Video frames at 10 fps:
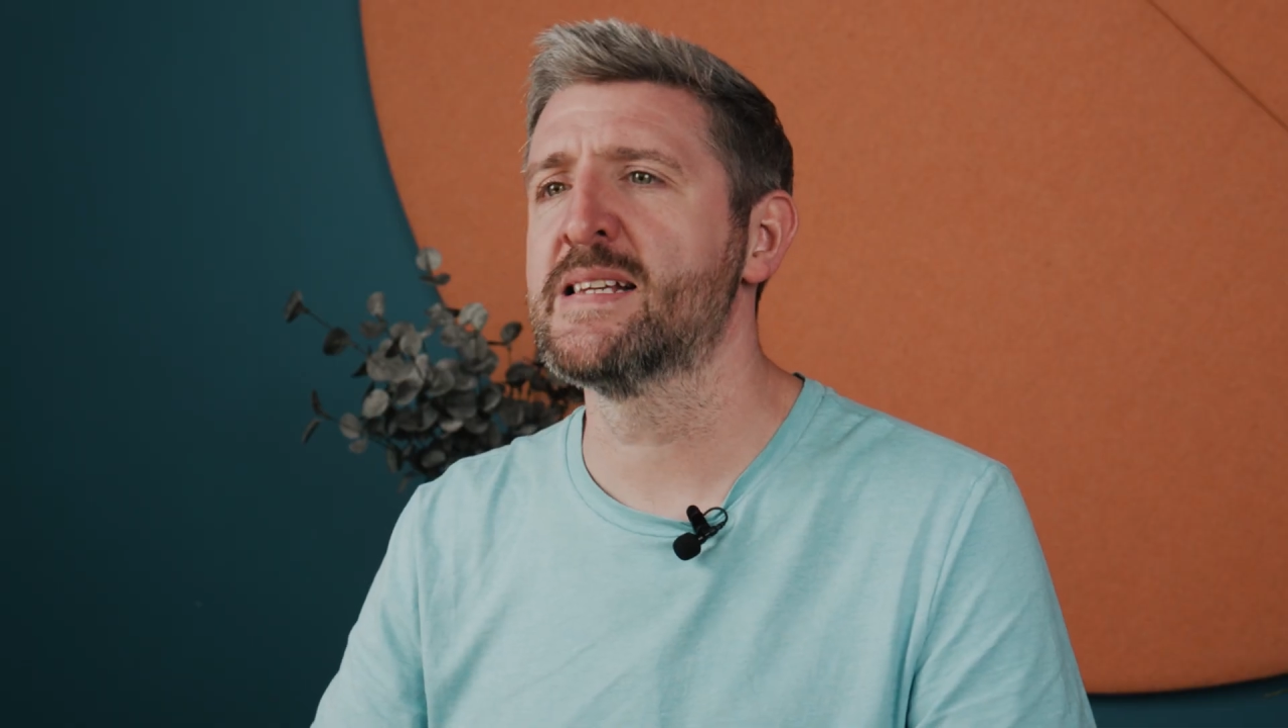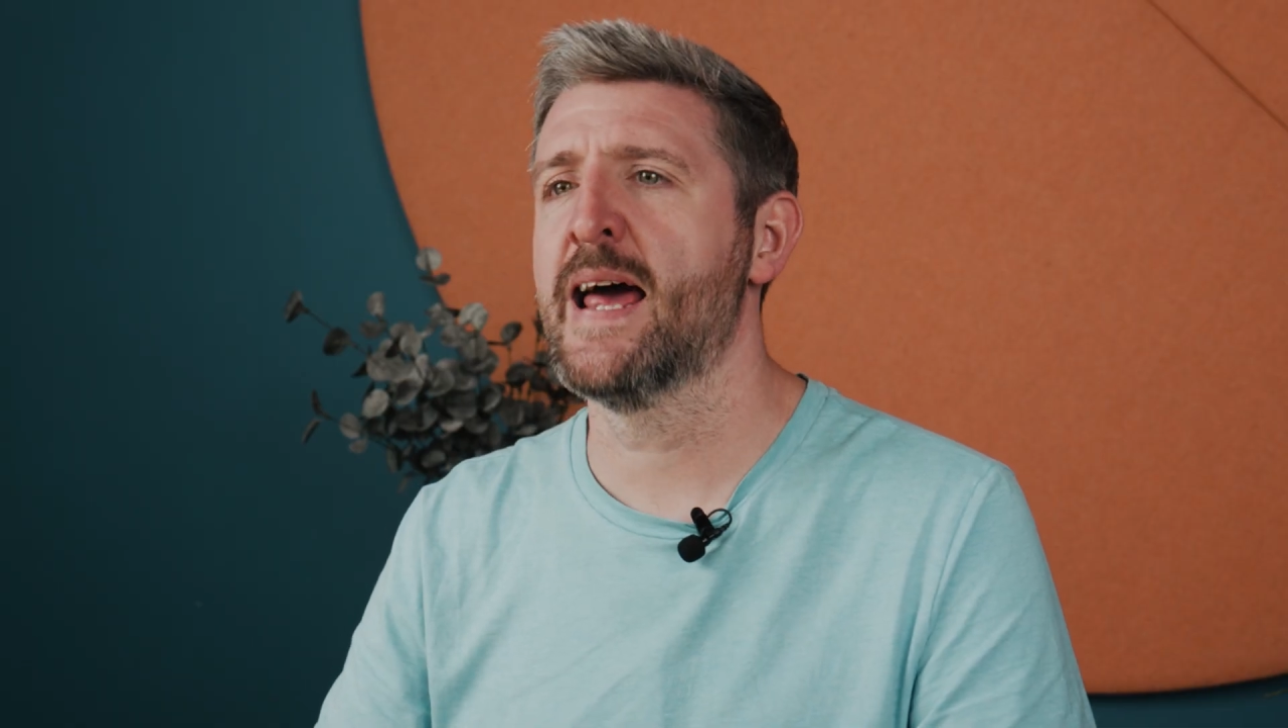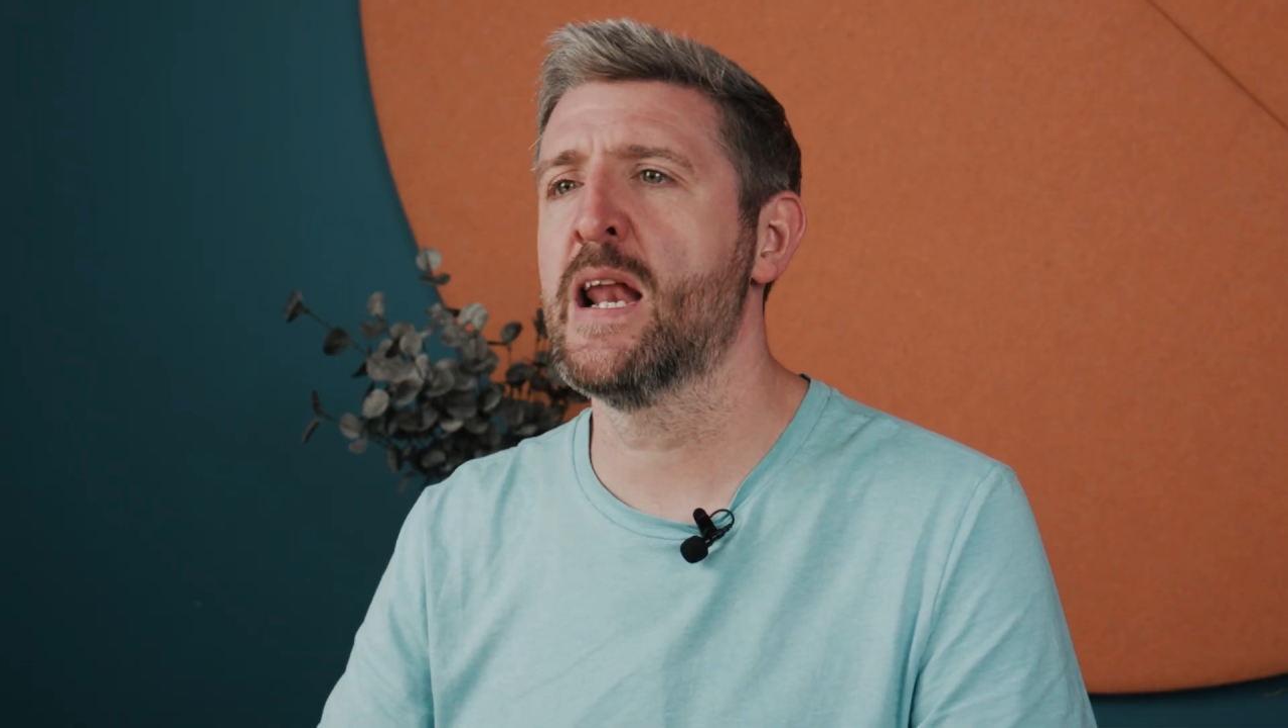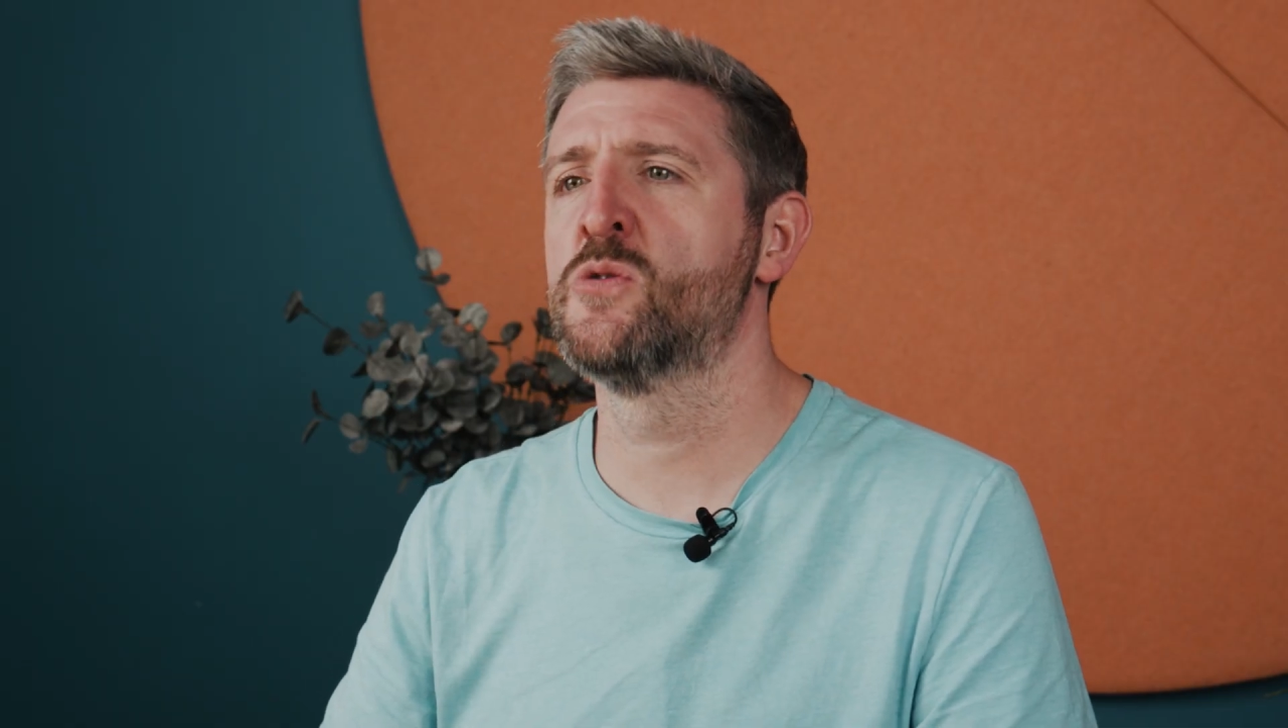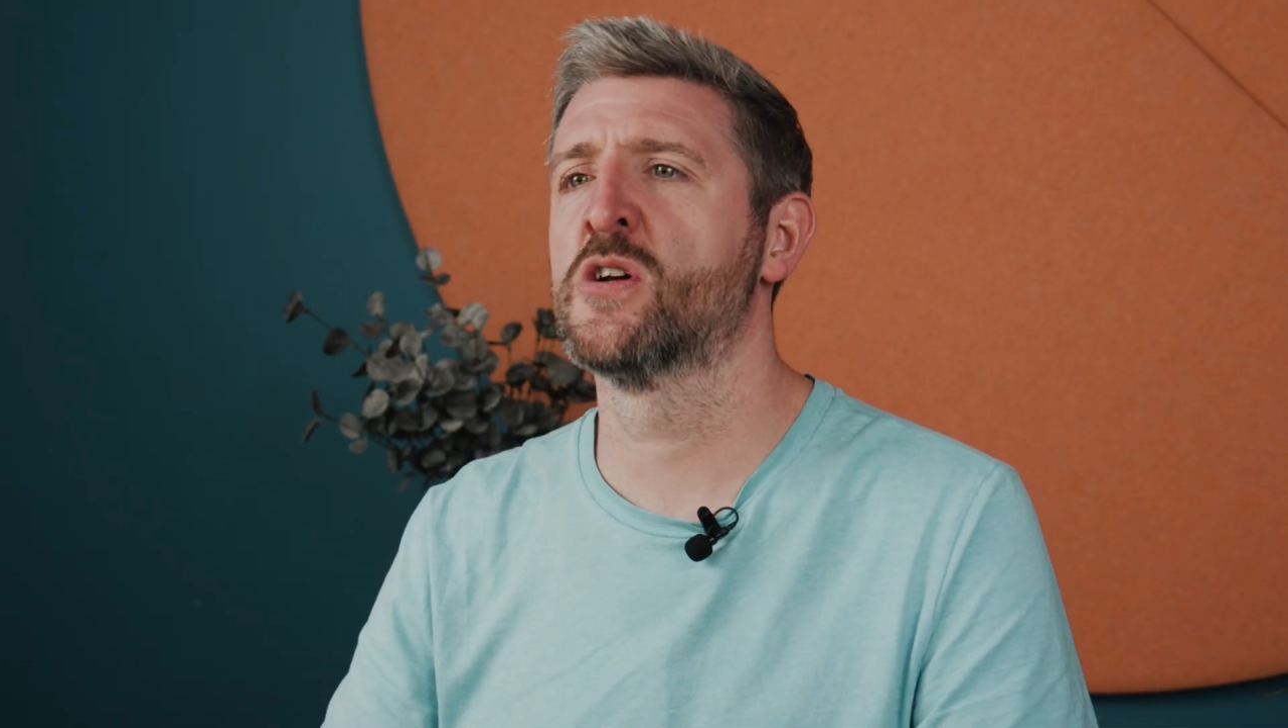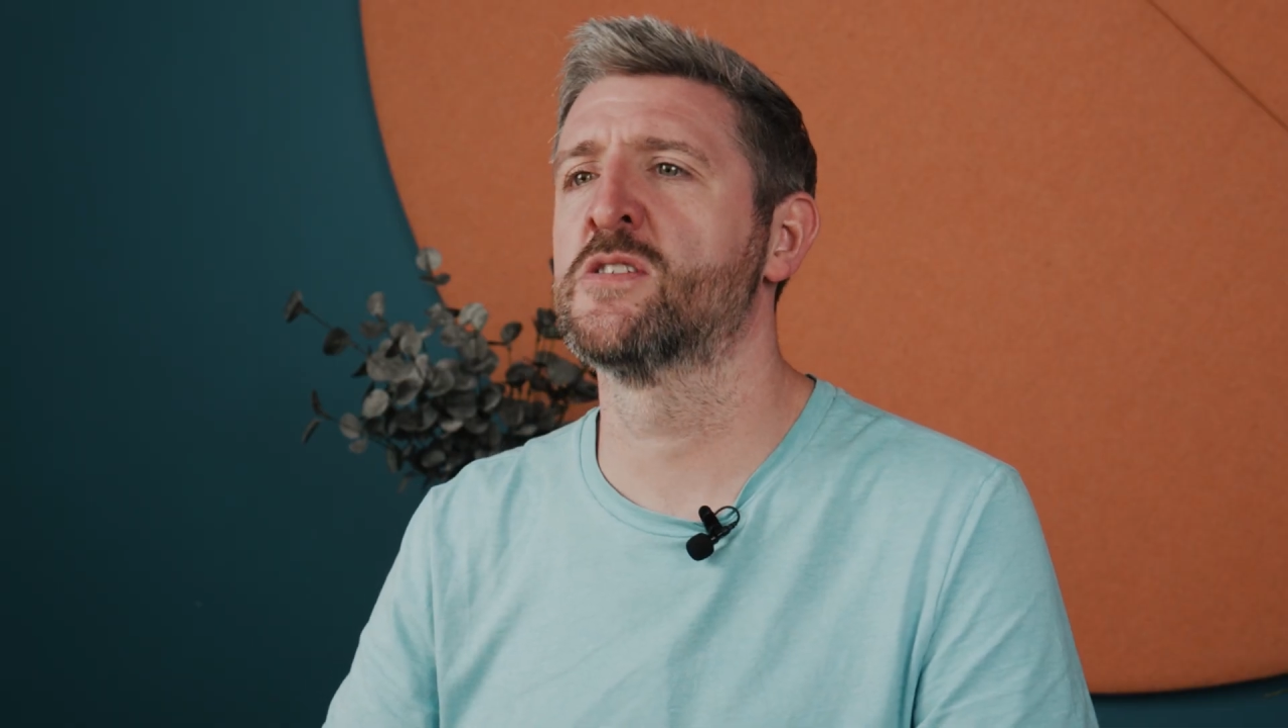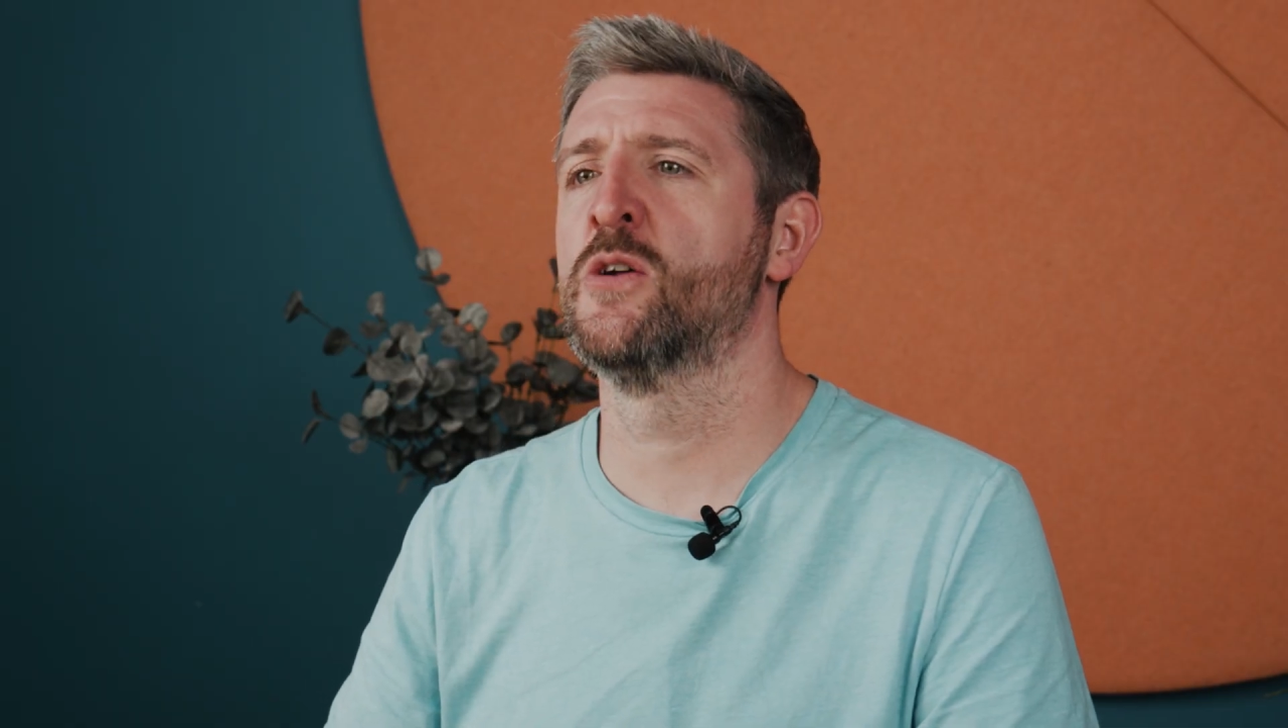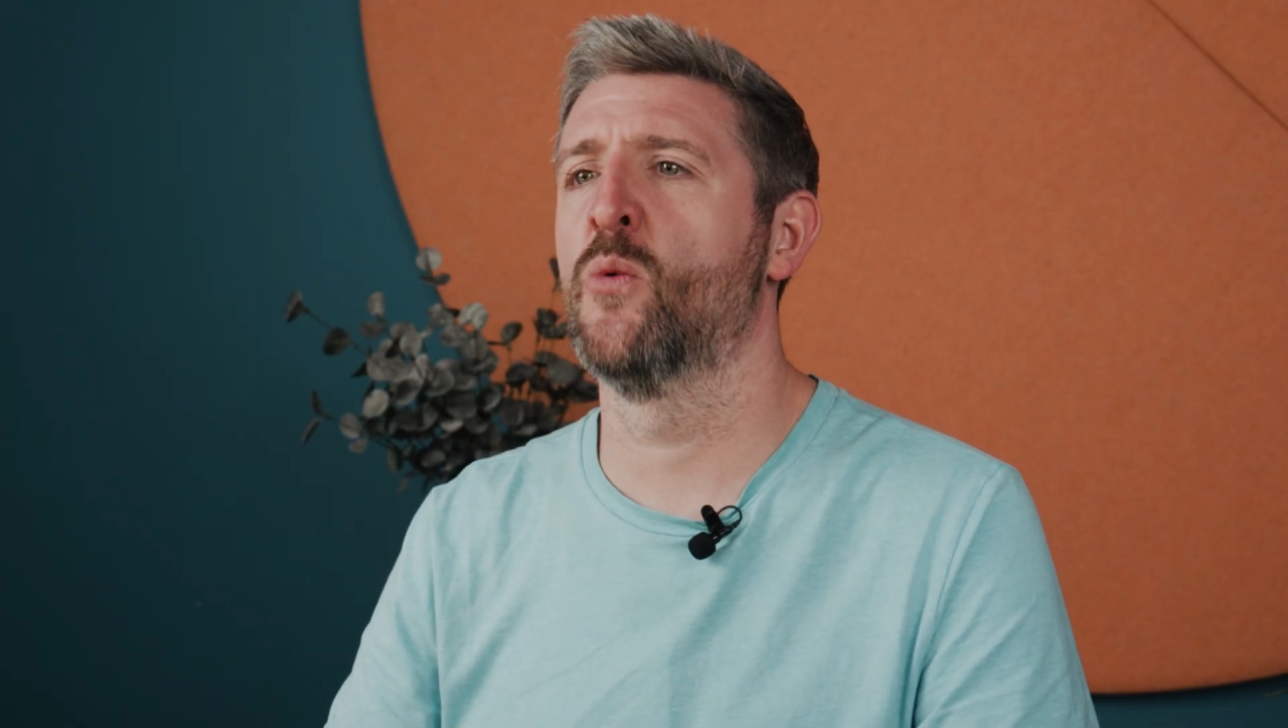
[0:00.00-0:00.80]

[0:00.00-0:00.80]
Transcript: head out onto the